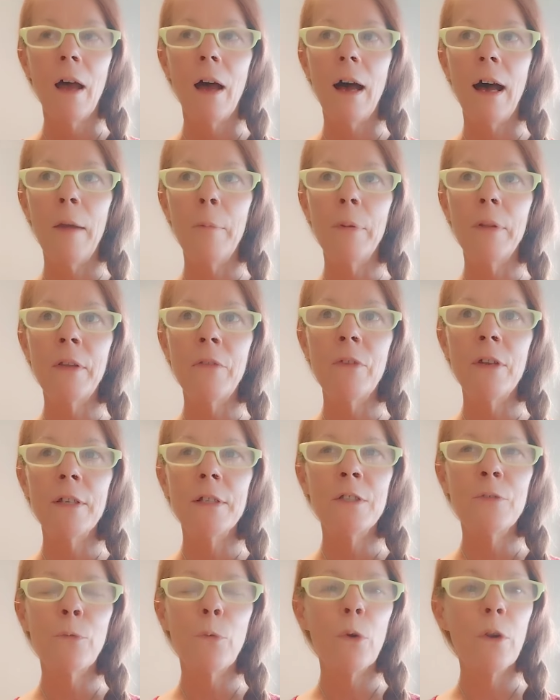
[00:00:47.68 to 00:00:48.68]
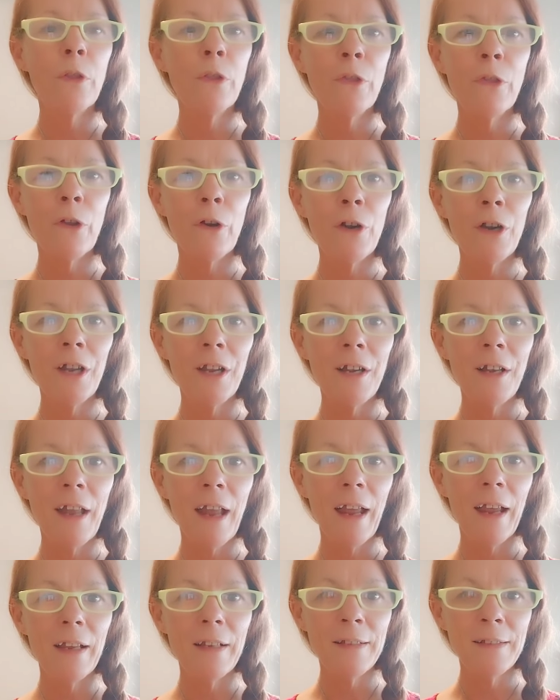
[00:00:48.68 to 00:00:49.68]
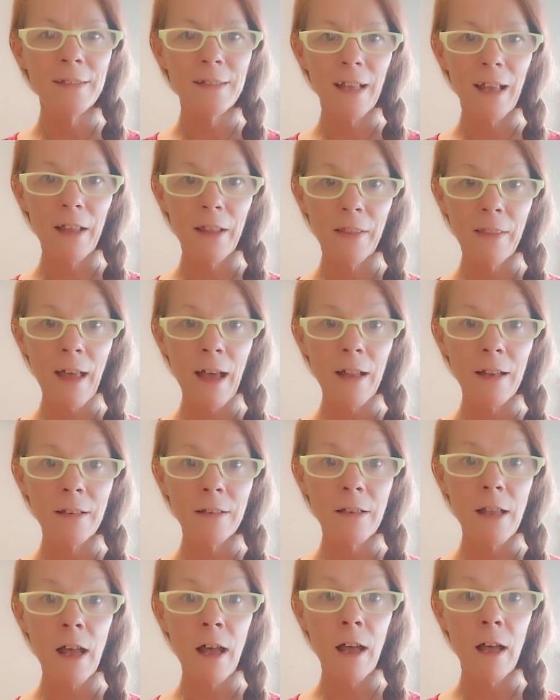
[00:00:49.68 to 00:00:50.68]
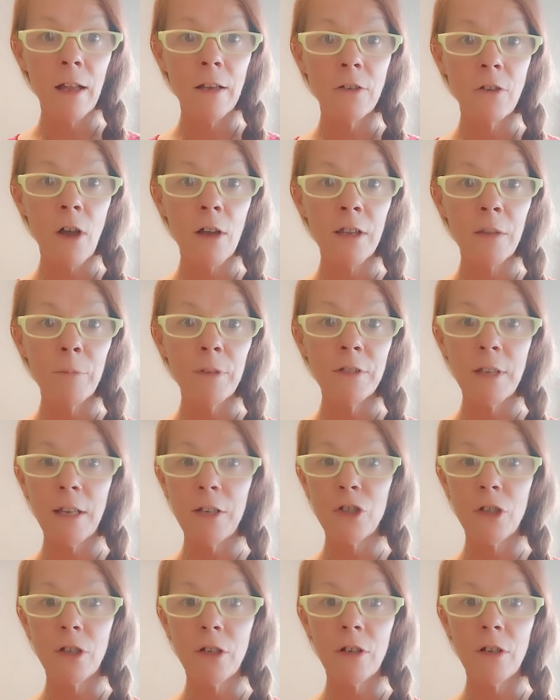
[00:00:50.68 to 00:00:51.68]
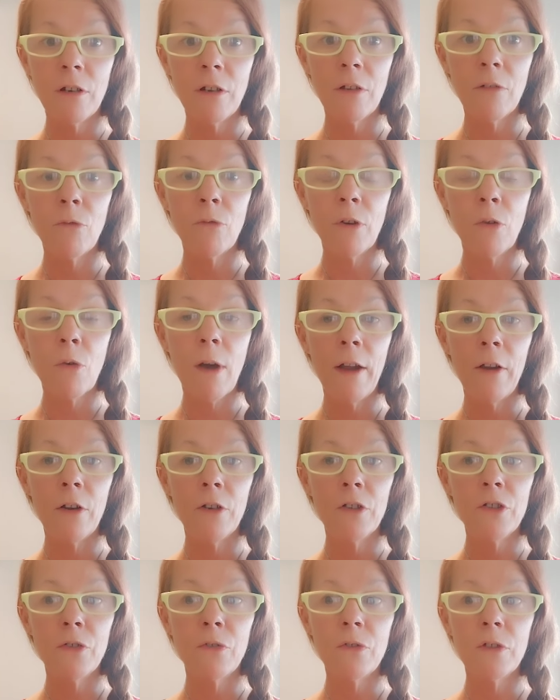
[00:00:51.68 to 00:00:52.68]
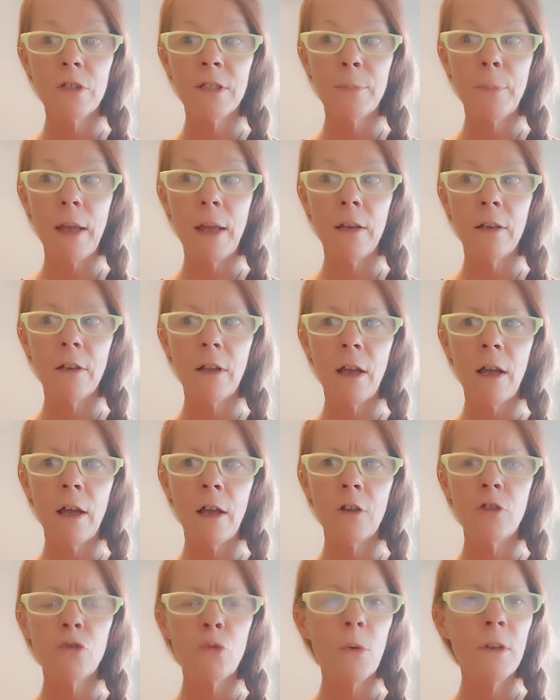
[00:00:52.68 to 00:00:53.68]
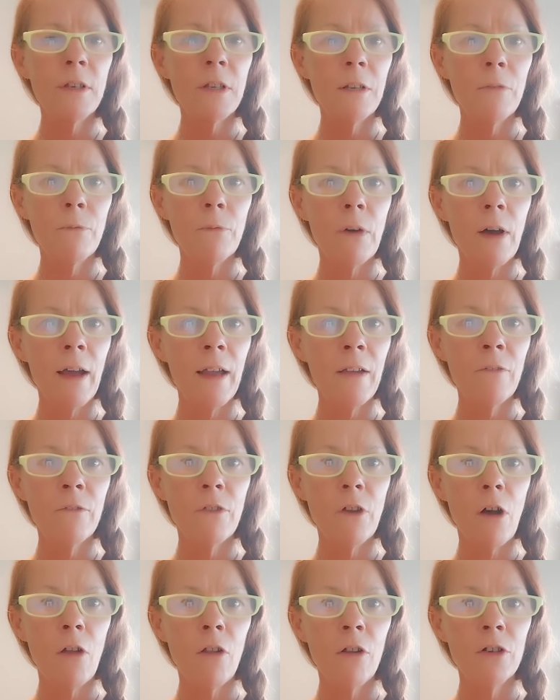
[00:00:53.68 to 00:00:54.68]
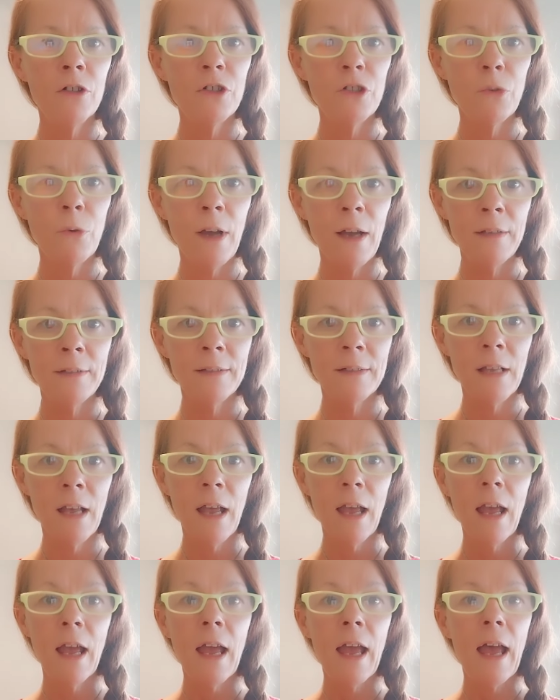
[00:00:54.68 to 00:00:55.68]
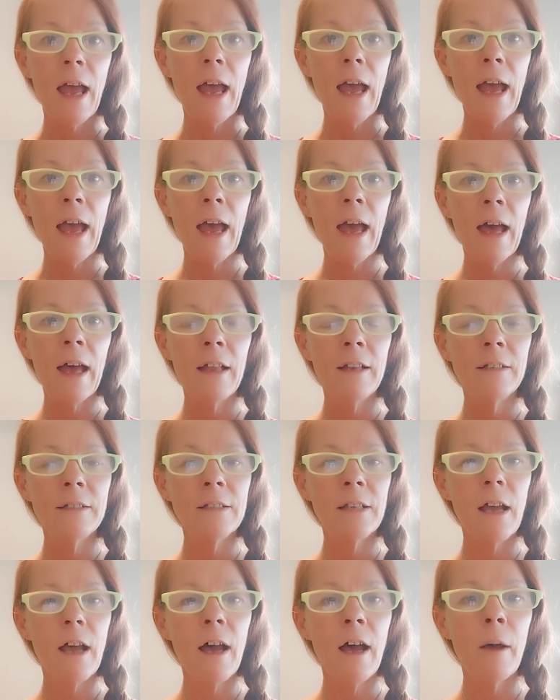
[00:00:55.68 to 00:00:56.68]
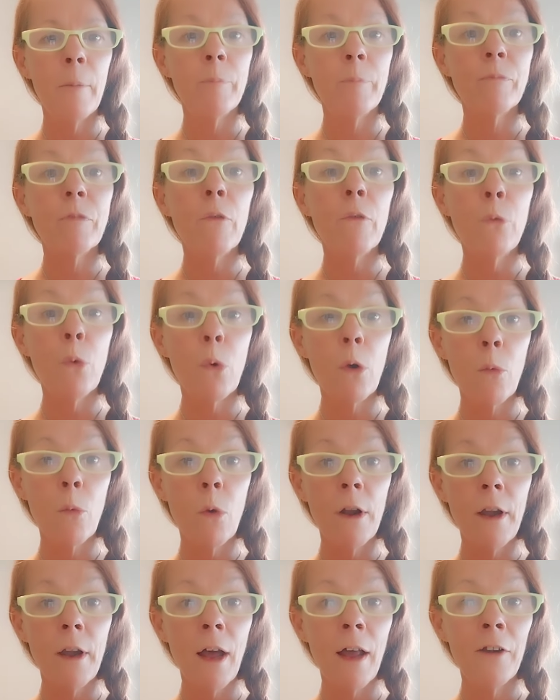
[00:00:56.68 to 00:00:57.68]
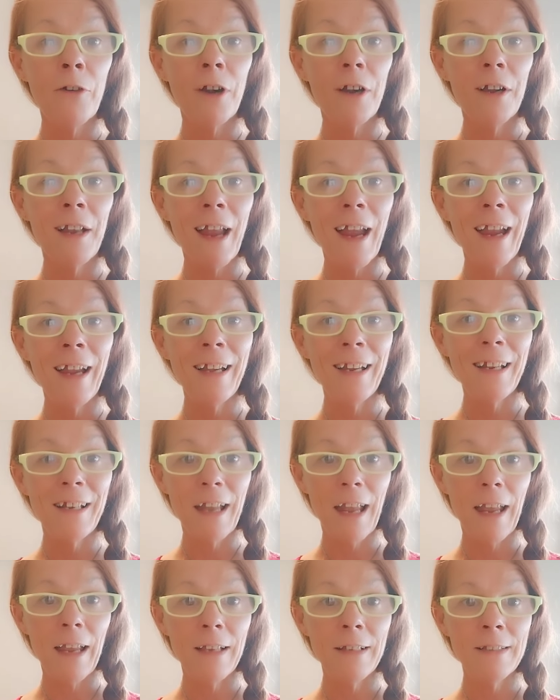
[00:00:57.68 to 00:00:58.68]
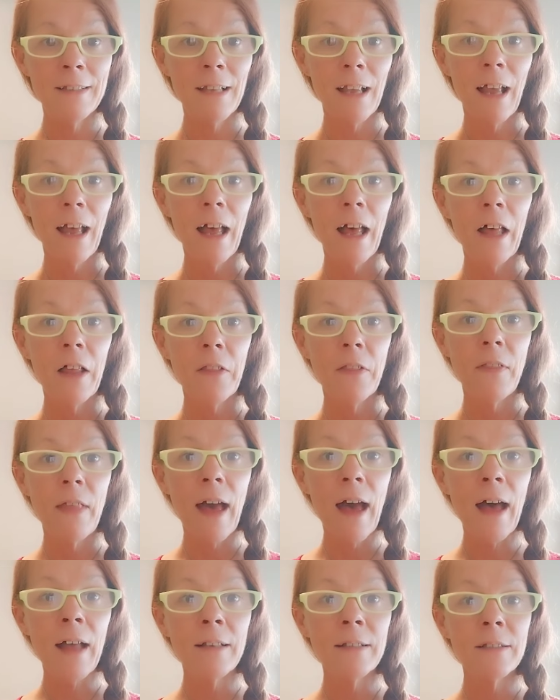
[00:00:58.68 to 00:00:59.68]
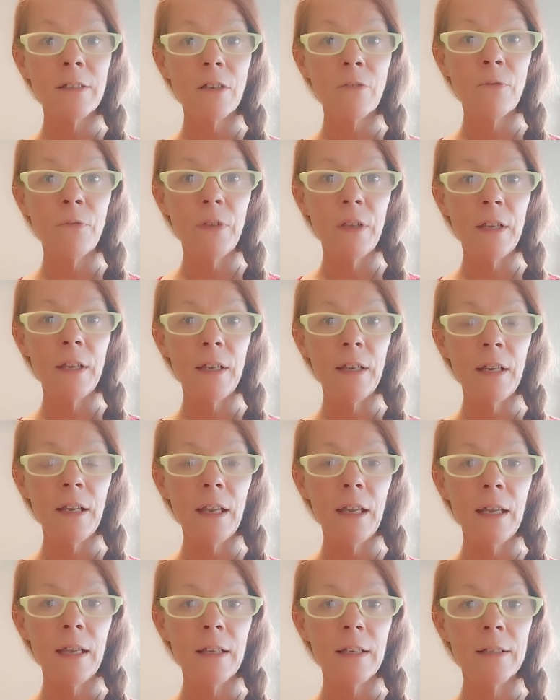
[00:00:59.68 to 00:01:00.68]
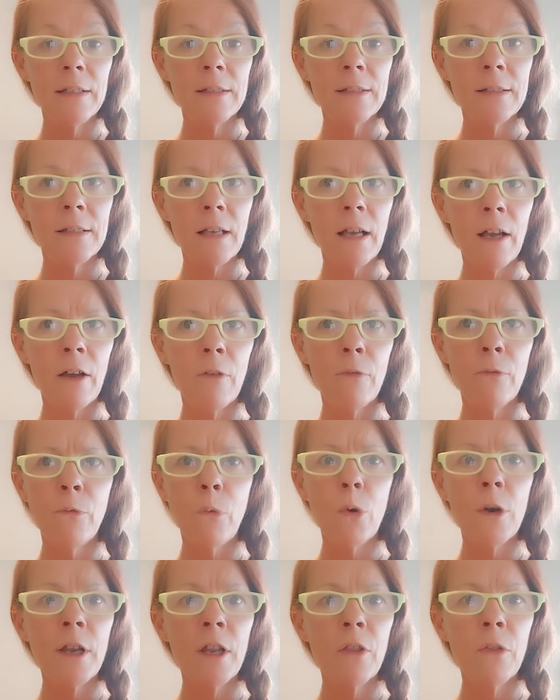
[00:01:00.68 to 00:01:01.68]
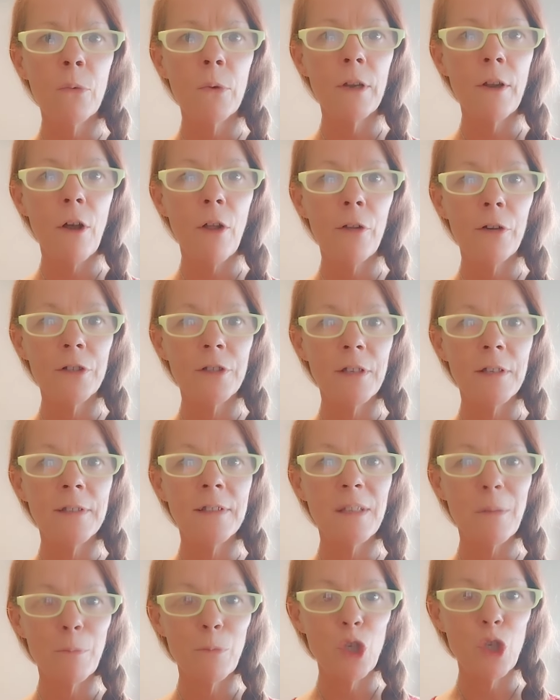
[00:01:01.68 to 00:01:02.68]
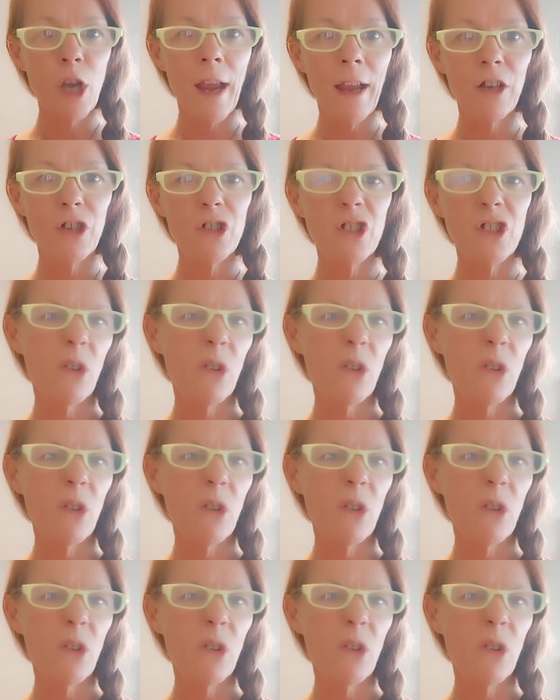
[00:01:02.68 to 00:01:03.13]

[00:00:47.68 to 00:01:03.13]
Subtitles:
I believe it is for 30 days that documentation requires you to spend $25 US. And for 180 days, that fee is $43 and some change.